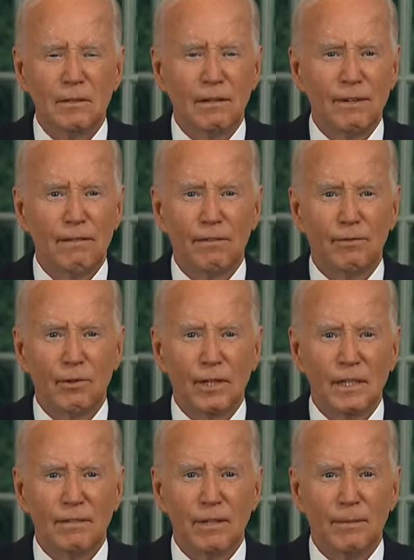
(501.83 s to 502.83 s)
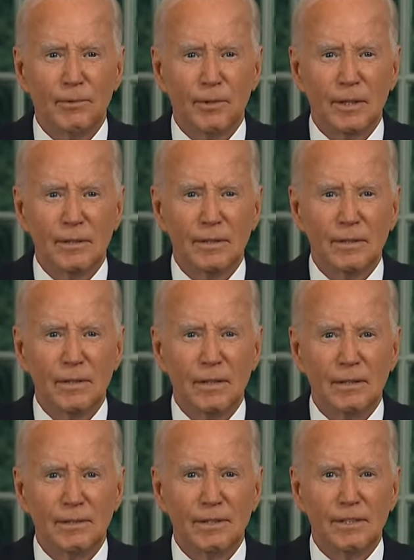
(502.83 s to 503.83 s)
We've never fully lived up to it,
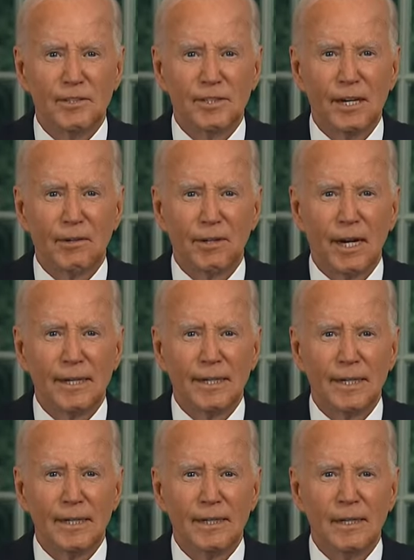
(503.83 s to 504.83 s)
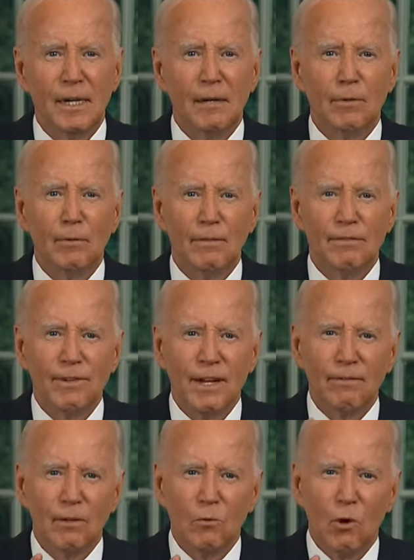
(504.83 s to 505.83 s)
to this sacred idea, but we've
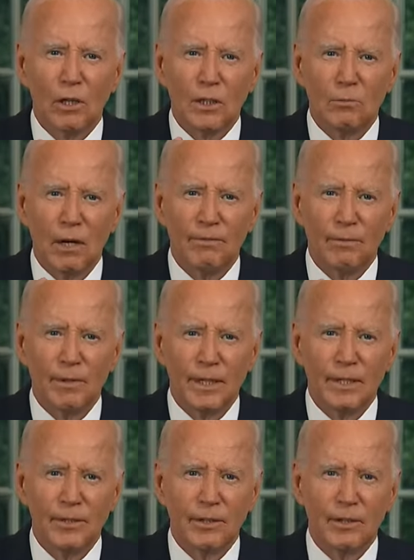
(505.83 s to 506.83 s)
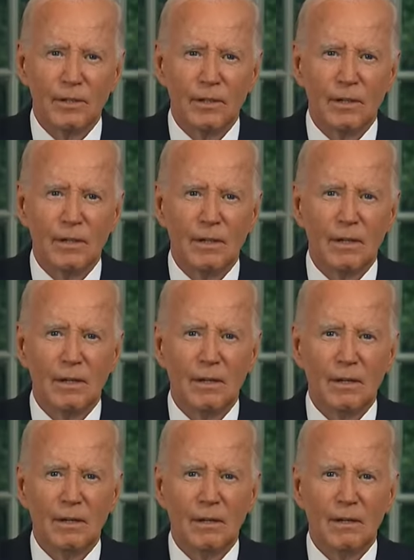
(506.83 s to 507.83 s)
never walked away from it either.
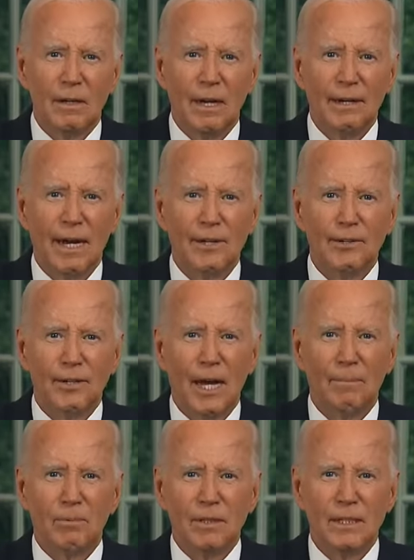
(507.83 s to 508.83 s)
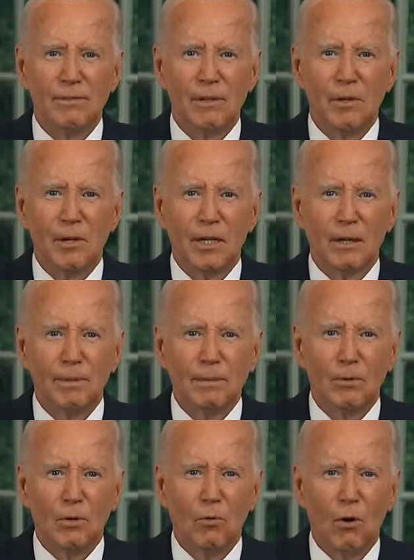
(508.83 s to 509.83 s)
And I do not believe the American
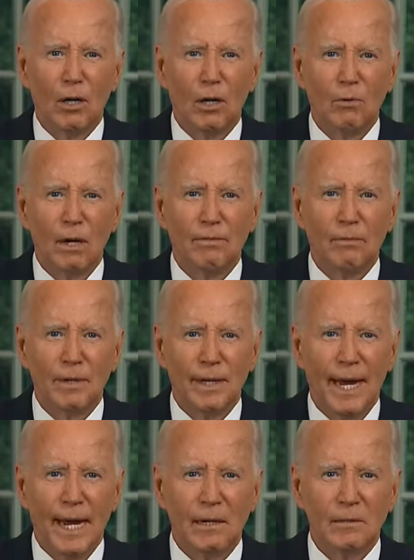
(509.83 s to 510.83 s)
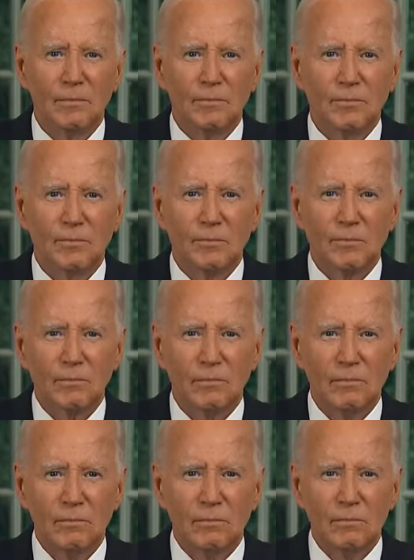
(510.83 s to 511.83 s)
people will walk away from it now.
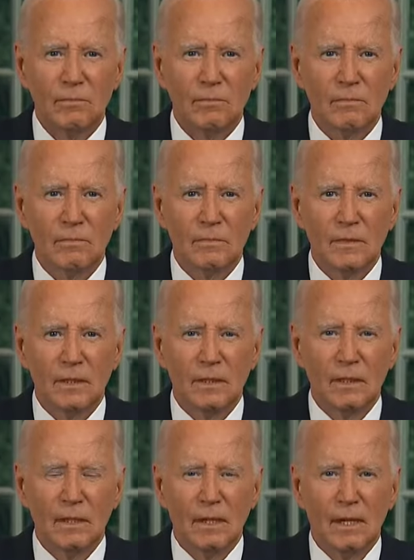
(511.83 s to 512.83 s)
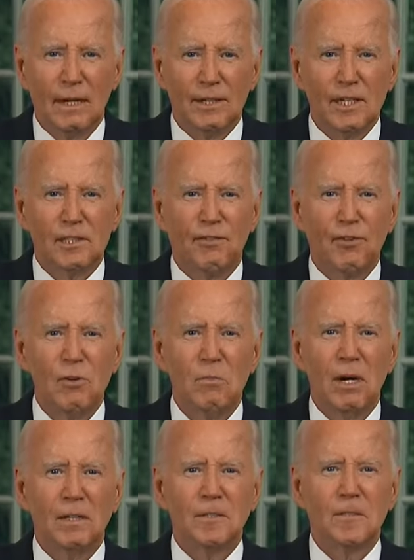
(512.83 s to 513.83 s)
In just a few
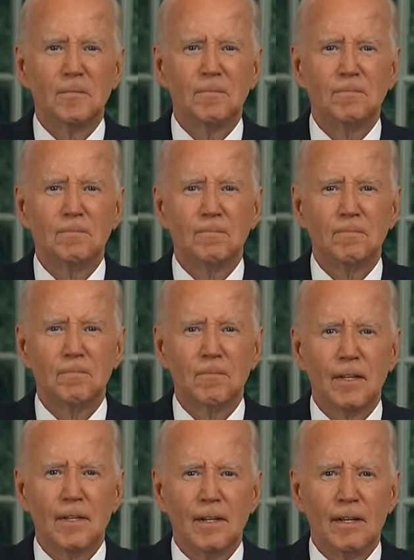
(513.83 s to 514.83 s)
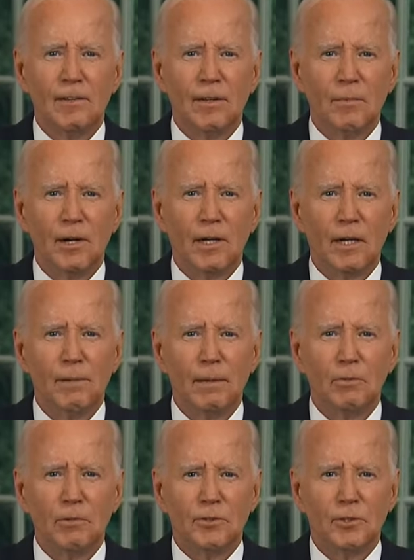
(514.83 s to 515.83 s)
months, the American
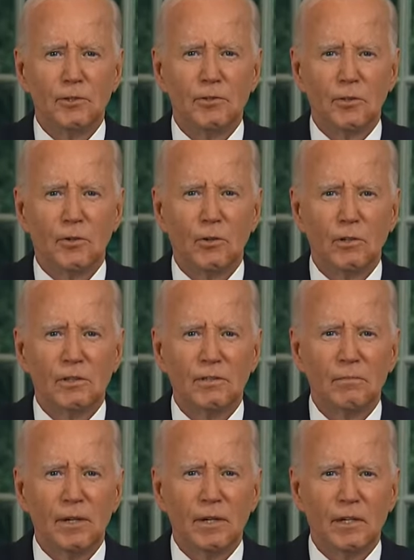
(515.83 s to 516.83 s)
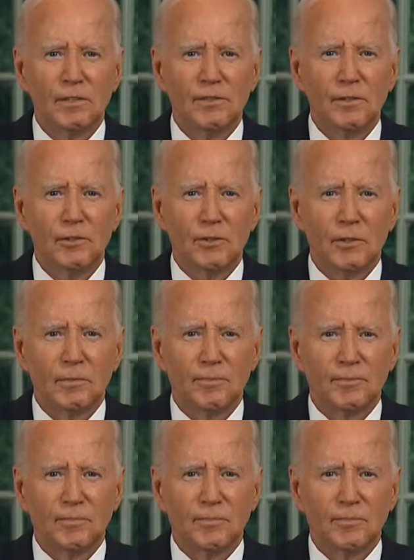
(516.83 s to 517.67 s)
people will choose the course of America's future.